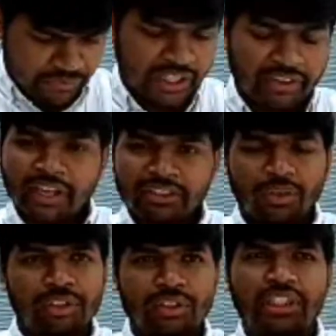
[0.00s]
va was
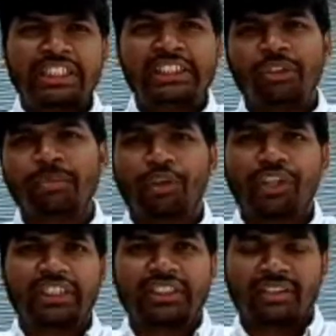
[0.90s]
also easy to
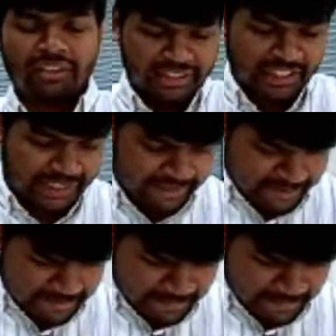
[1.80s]
moderate side